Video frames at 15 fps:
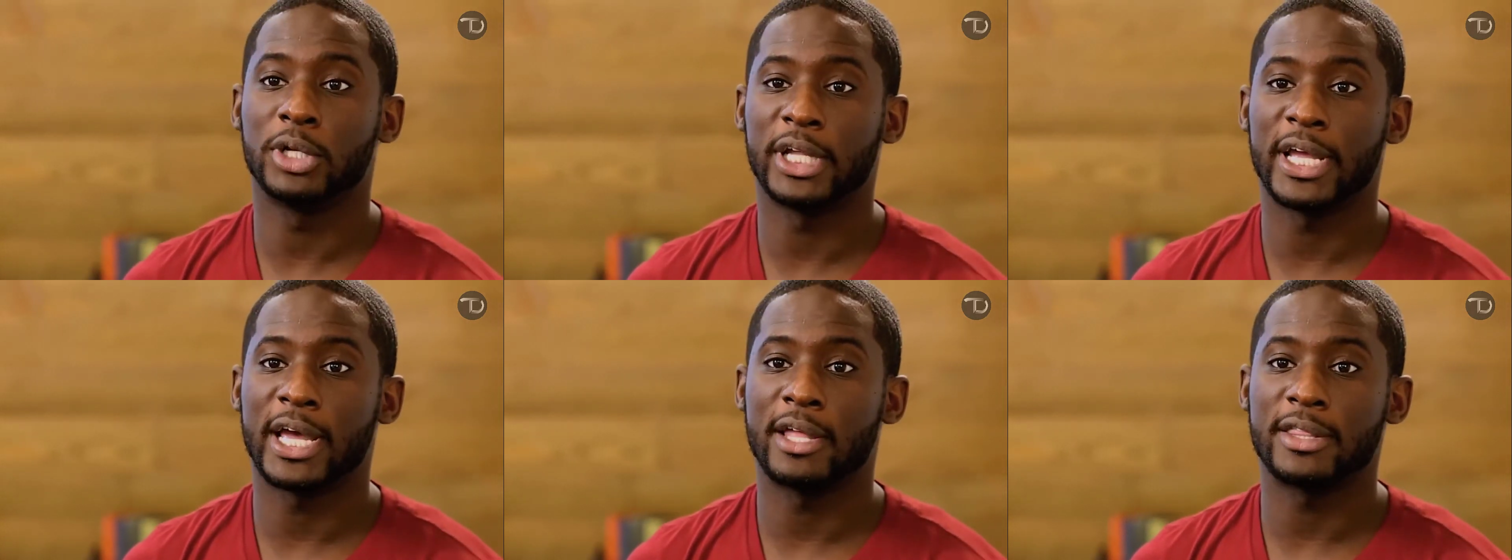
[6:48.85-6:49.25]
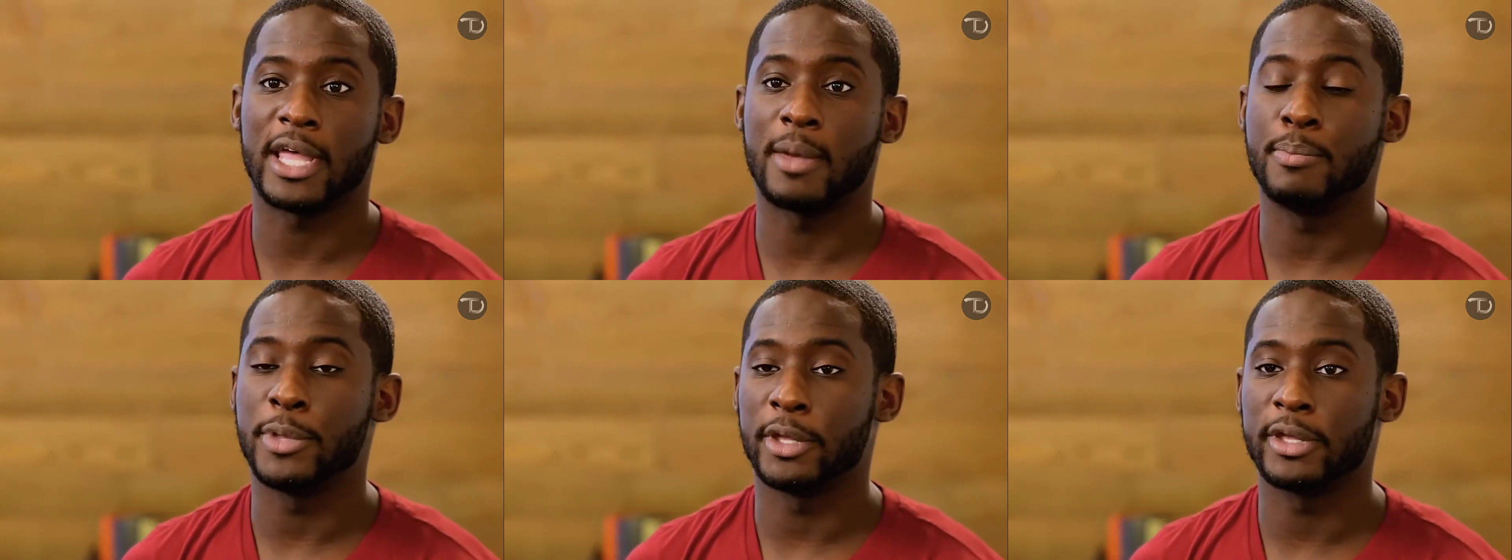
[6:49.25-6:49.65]
layout
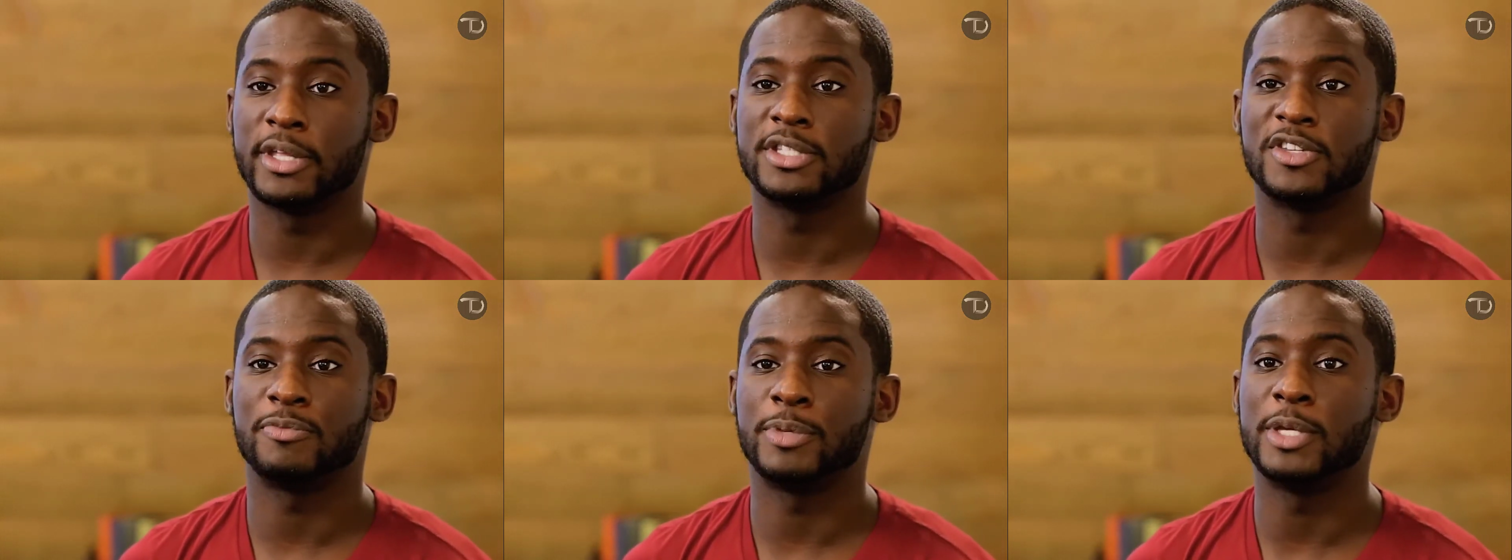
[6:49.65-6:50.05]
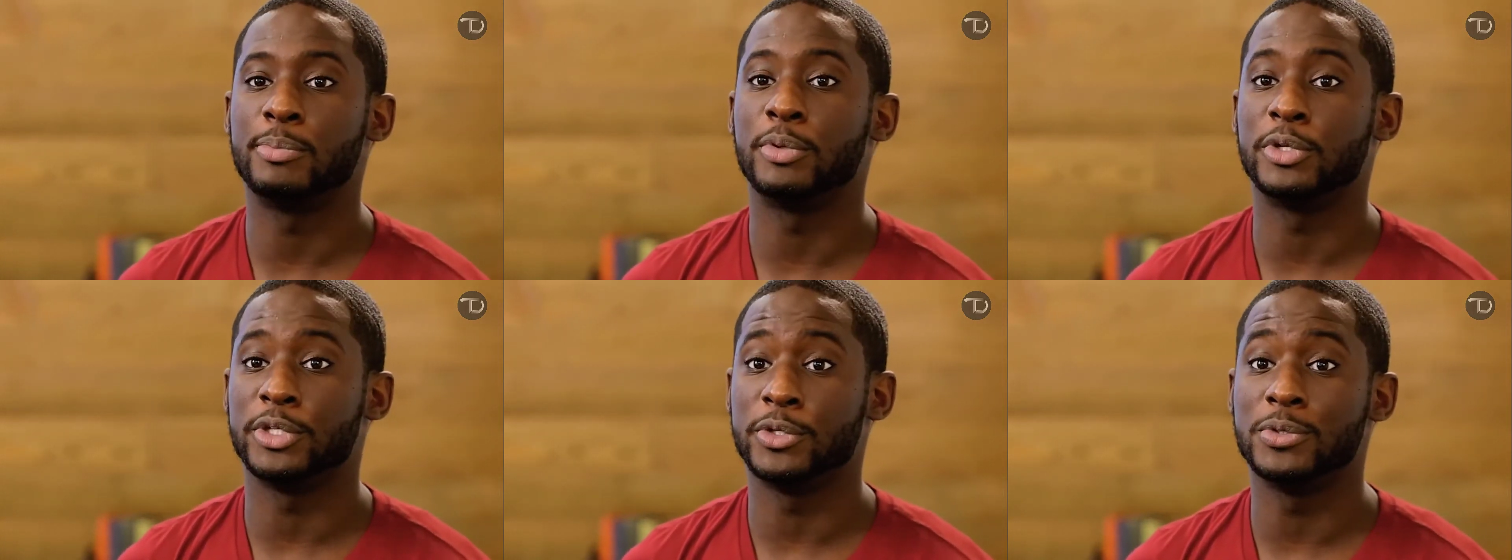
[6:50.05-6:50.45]
that millions of
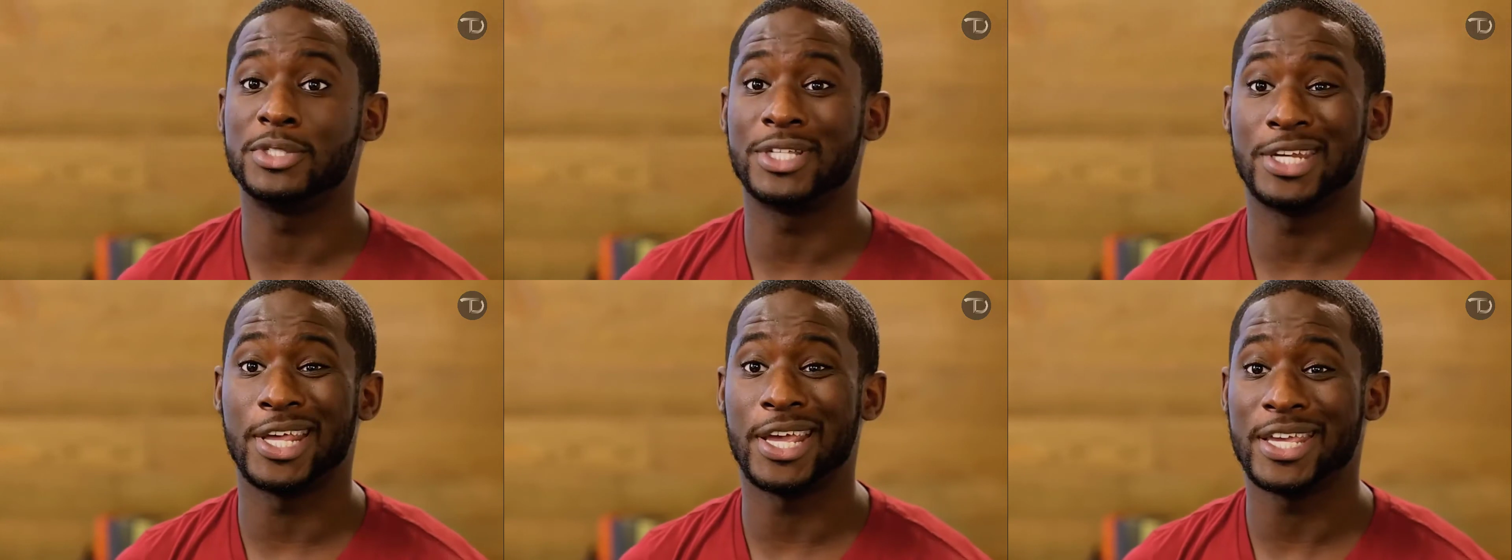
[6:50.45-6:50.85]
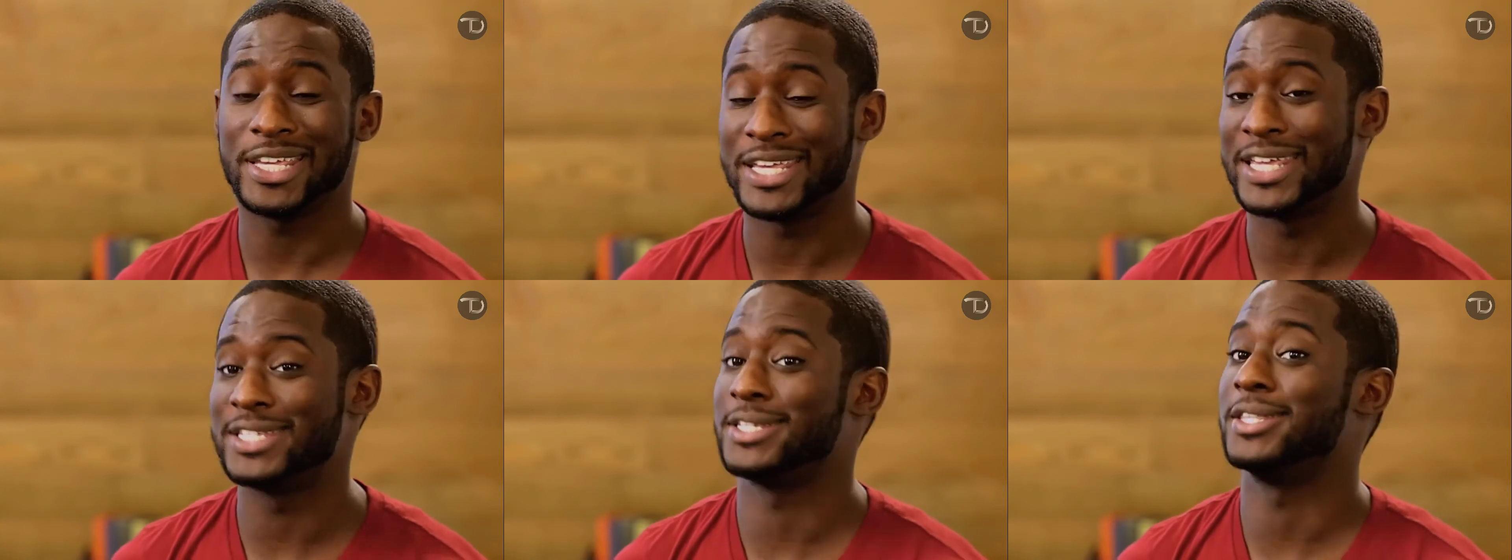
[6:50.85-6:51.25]
people use today
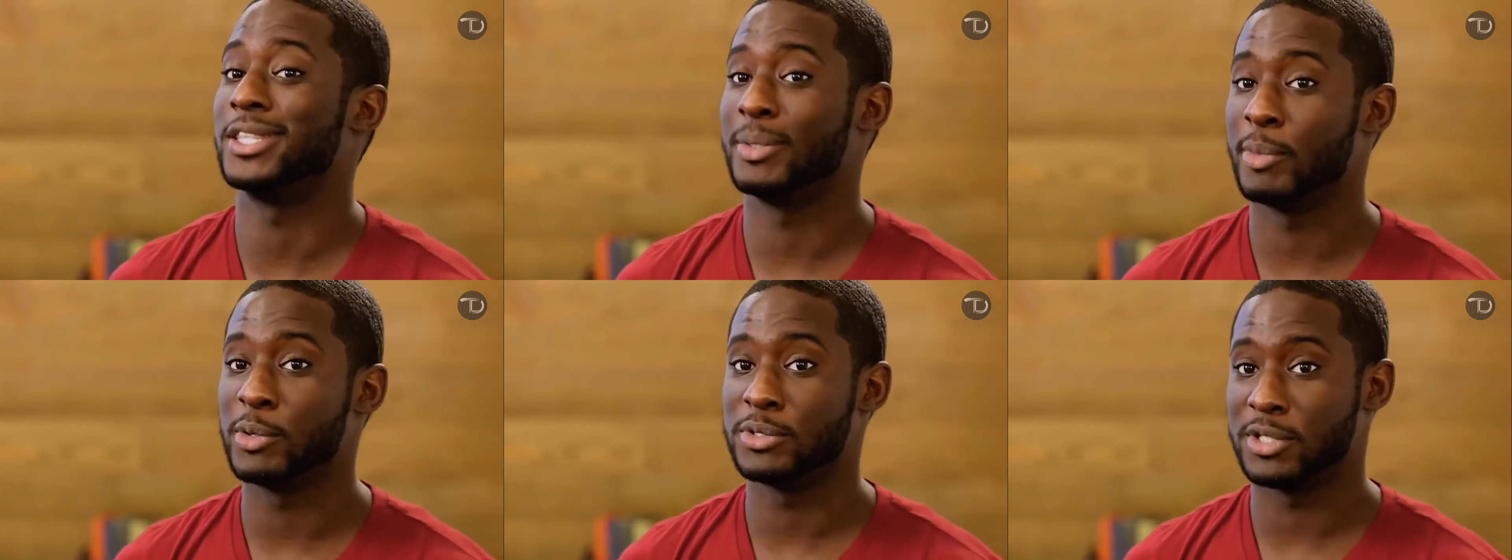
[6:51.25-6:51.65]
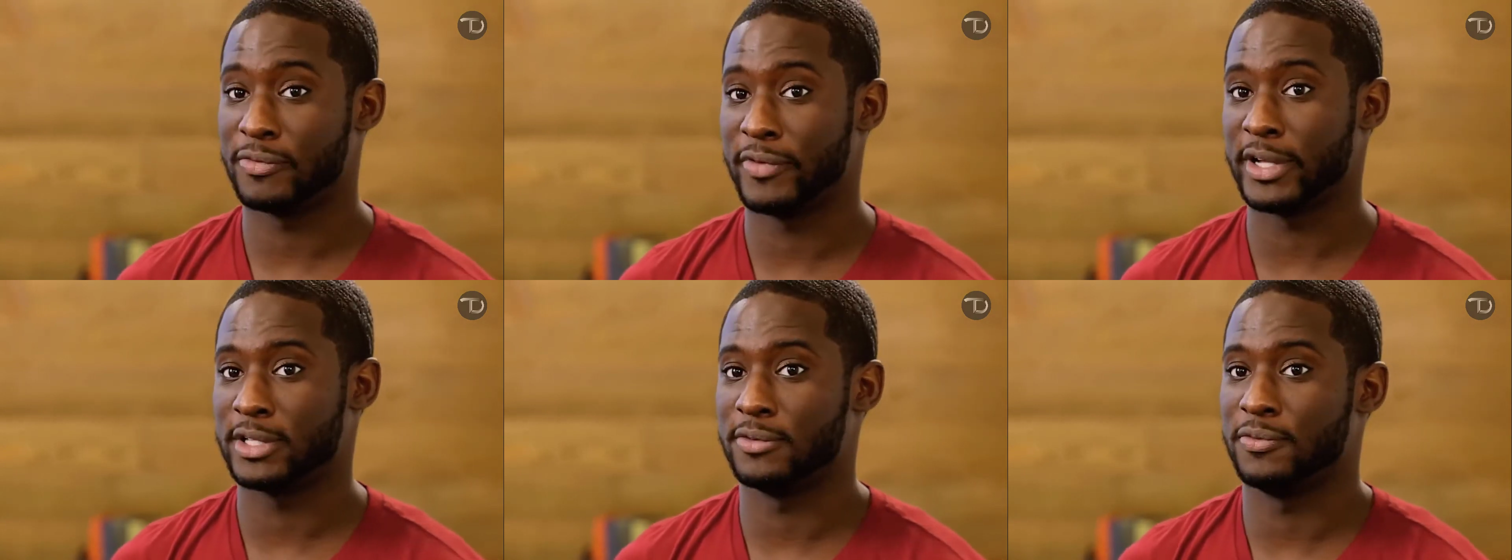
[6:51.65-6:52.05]
isn't the most
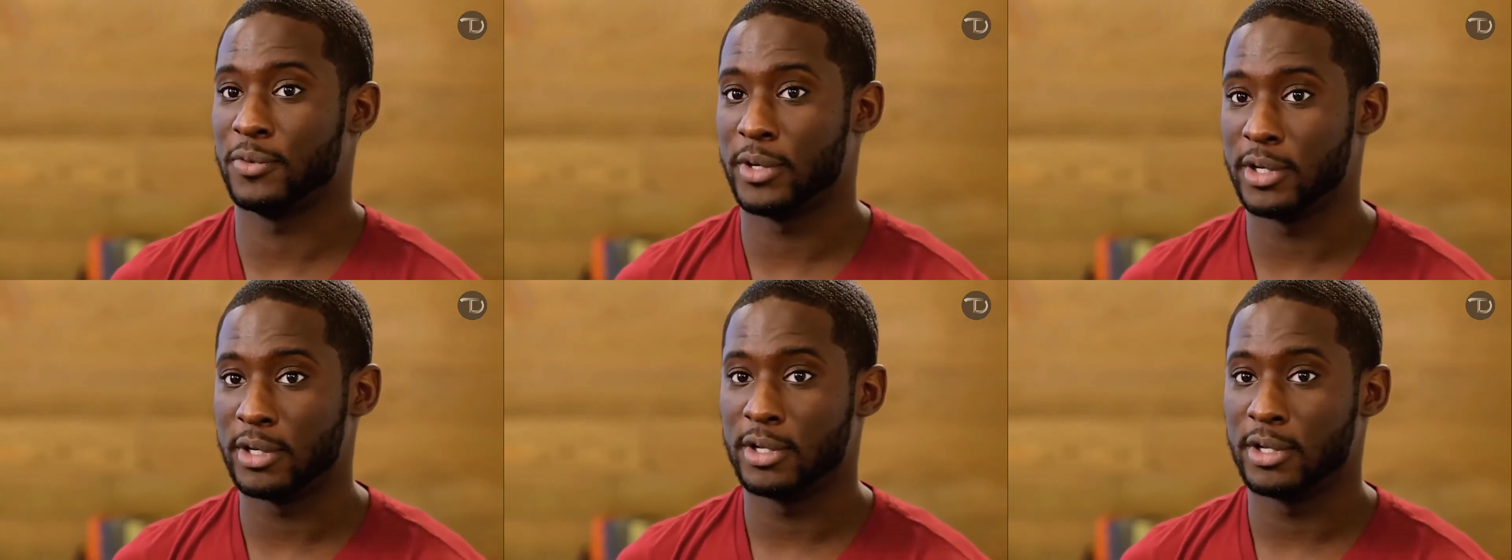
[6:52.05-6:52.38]
effective one.